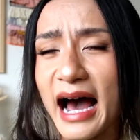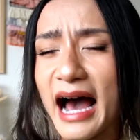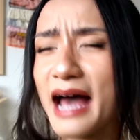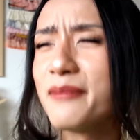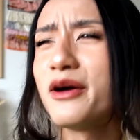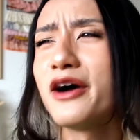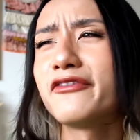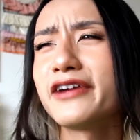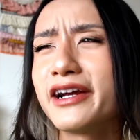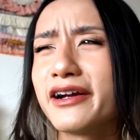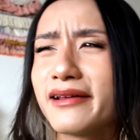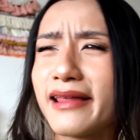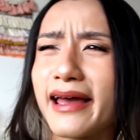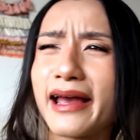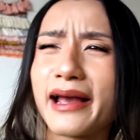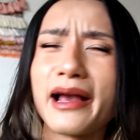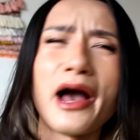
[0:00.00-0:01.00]
I'm over here
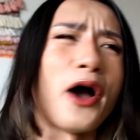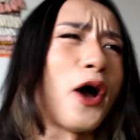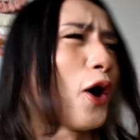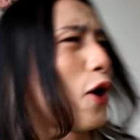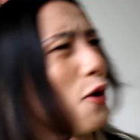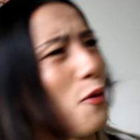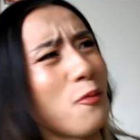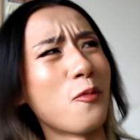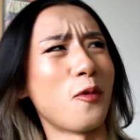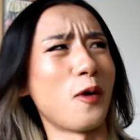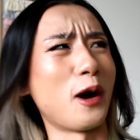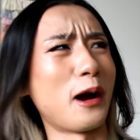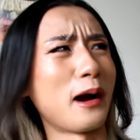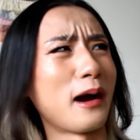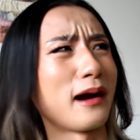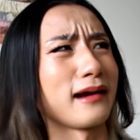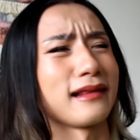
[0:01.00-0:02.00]
like,
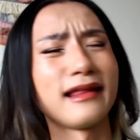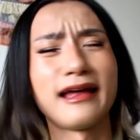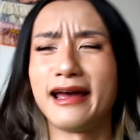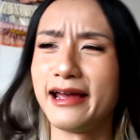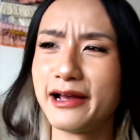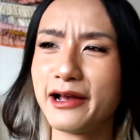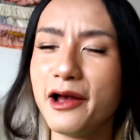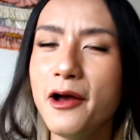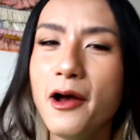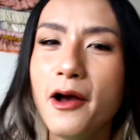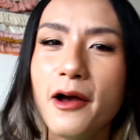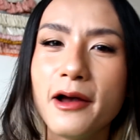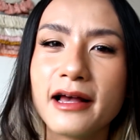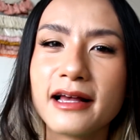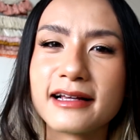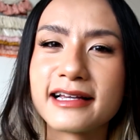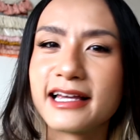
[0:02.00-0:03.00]
homework? Like,
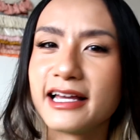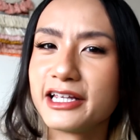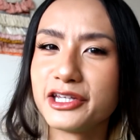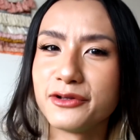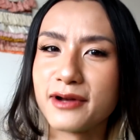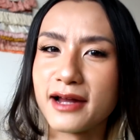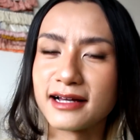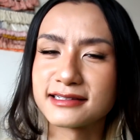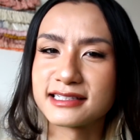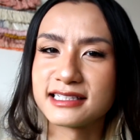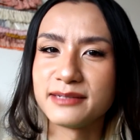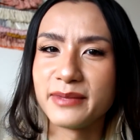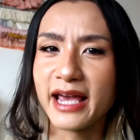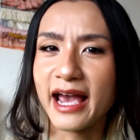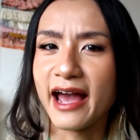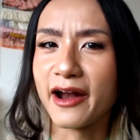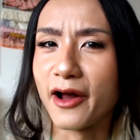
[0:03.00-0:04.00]
can you not see
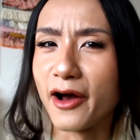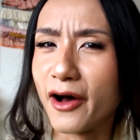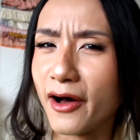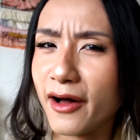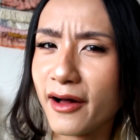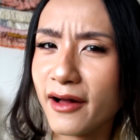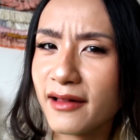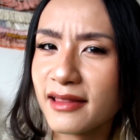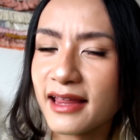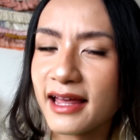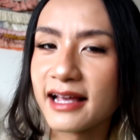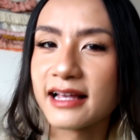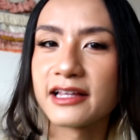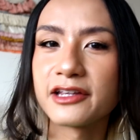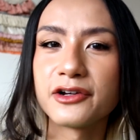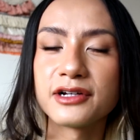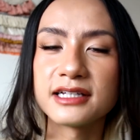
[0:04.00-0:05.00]
me at all? Like,
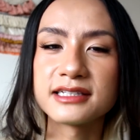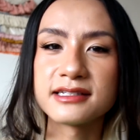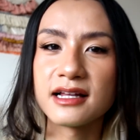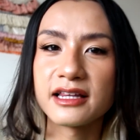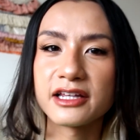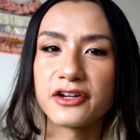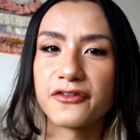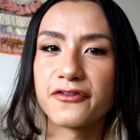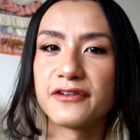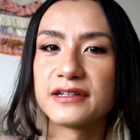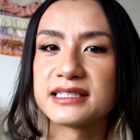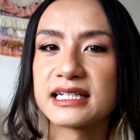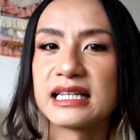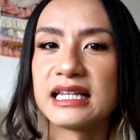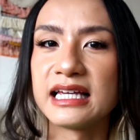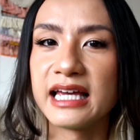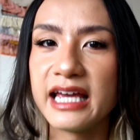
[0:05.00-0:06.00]
it's not like you're
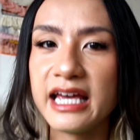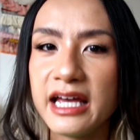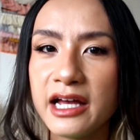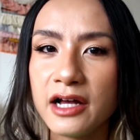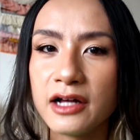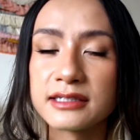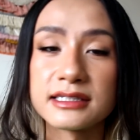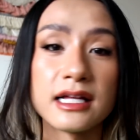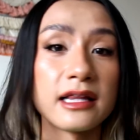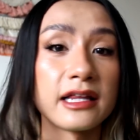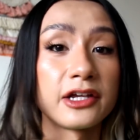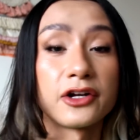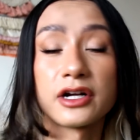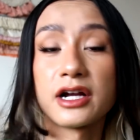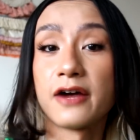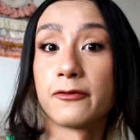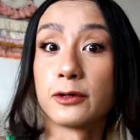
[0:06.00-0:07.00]
physically ill, it's not like
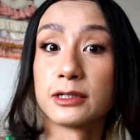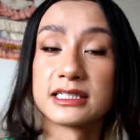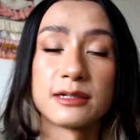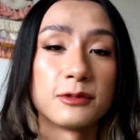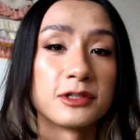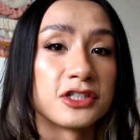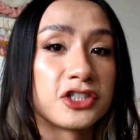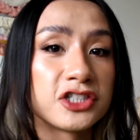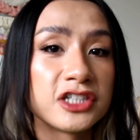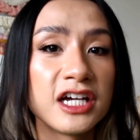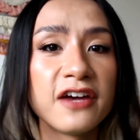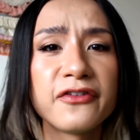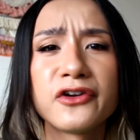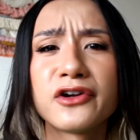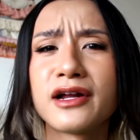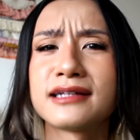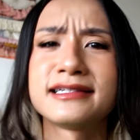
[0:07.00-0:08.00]
you're covering someone's
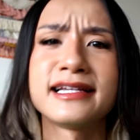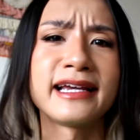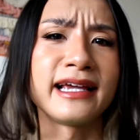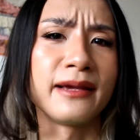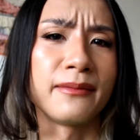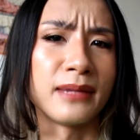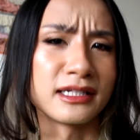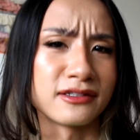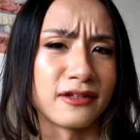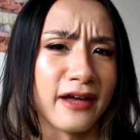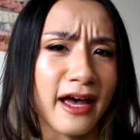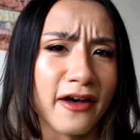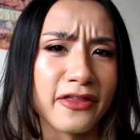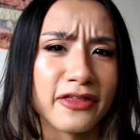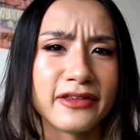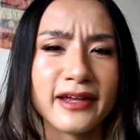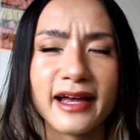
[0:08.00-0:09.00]
shift, you're not taking a mental
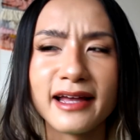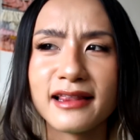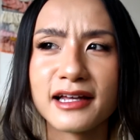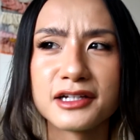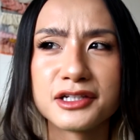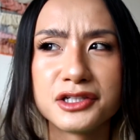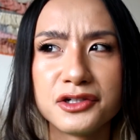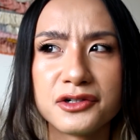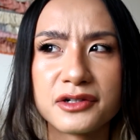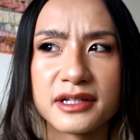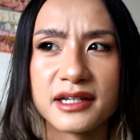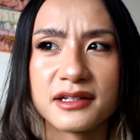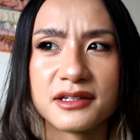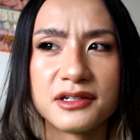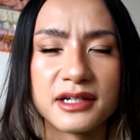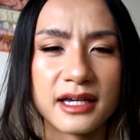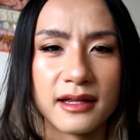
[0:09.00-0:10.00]
health day. Like, dude,
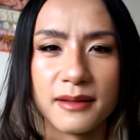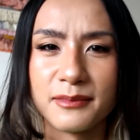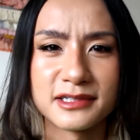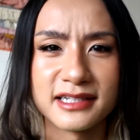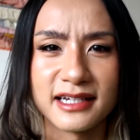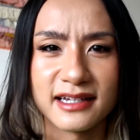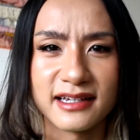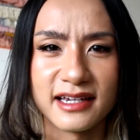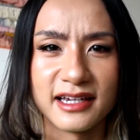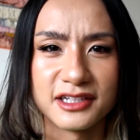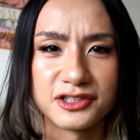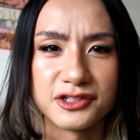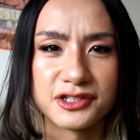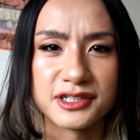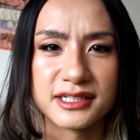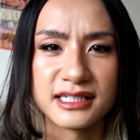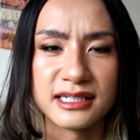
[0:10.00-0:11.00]
I was like, can't
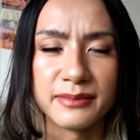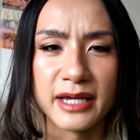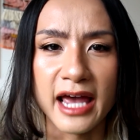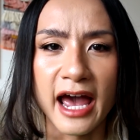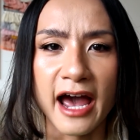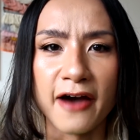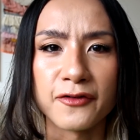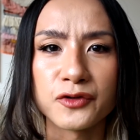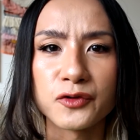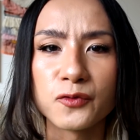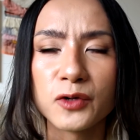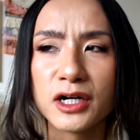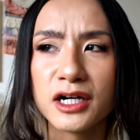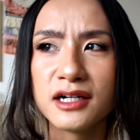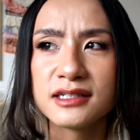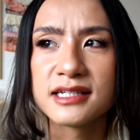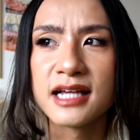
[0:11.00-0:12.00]
you just see me
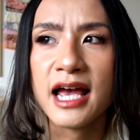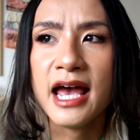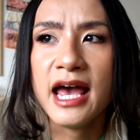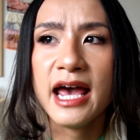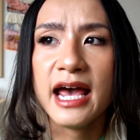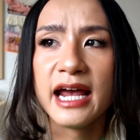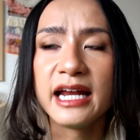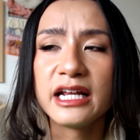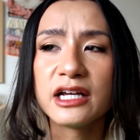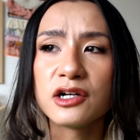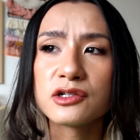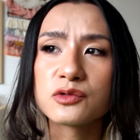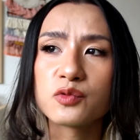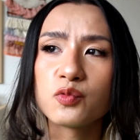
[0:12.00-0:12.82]
afterwards? And he goes,